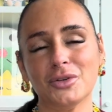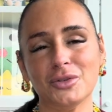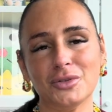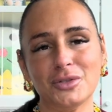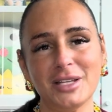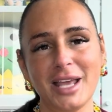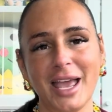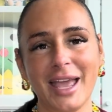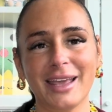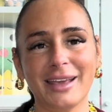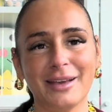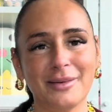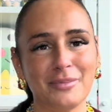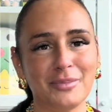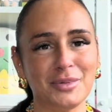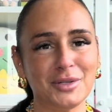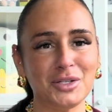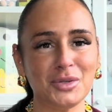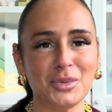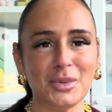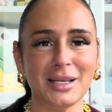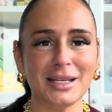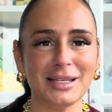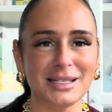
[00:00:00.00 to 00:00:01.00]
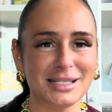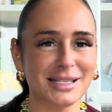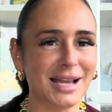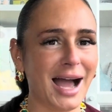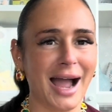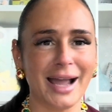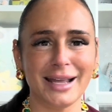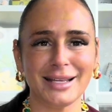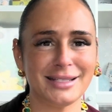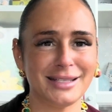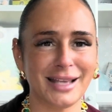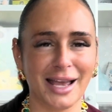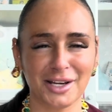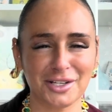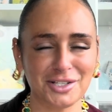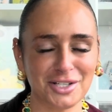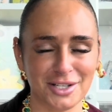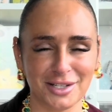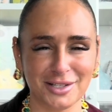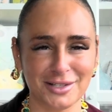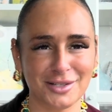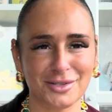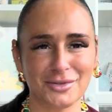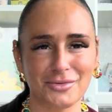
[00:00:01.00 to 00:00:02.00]
take between dye
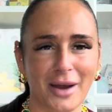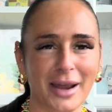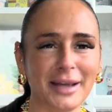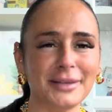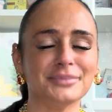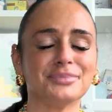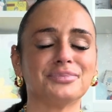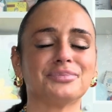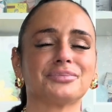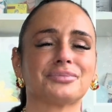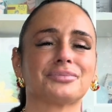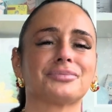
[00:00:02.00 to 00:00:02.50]
sections, right?